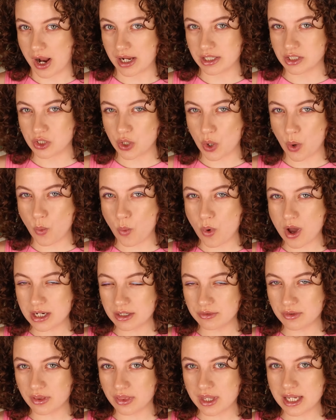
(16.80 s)
right, so one
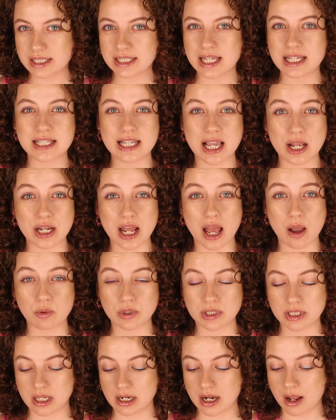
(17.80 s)
of the things I said I
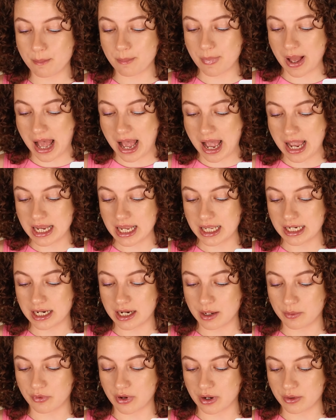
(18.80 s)
was gonna buy and
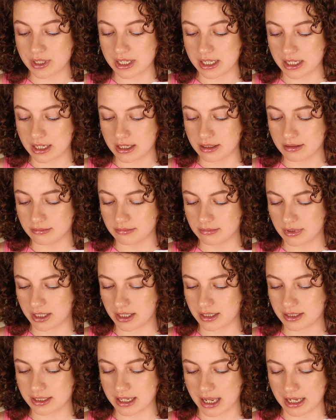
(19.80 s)
that I'm very
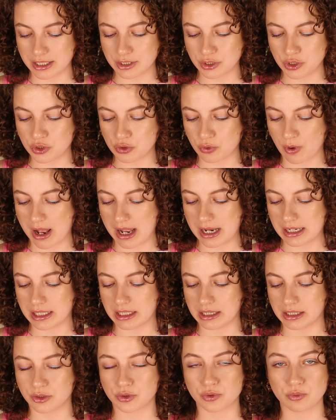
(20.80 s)
excited to try
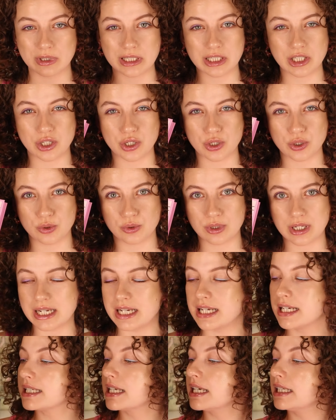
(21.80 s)
that looks really cute
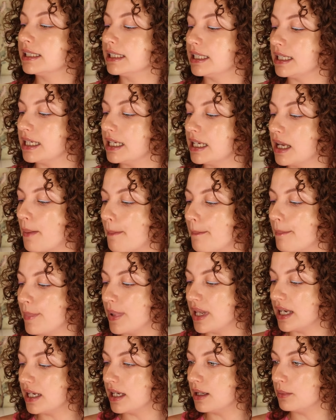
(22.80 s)
is the
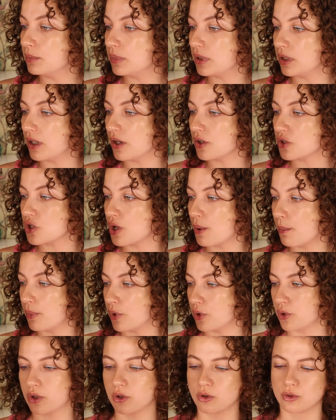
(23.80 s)
mini blush
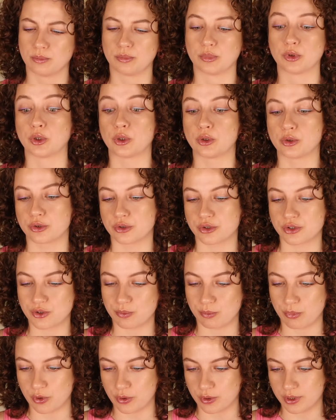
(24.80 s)
book or
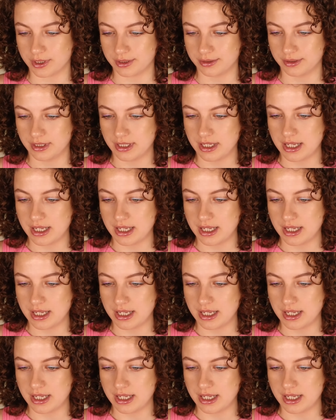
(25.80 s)
Blursh book.